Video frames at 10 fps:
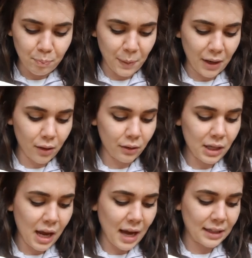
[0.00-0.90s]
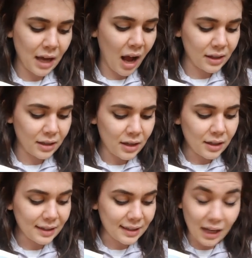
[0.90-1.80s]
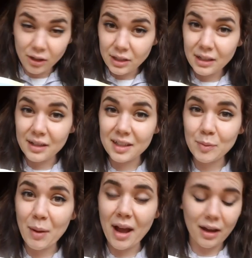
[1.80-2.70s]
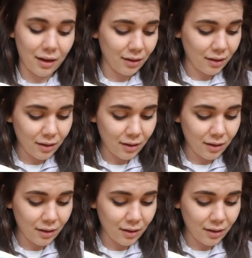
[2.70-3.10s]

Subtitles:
Barely a dot, scarcely a speck.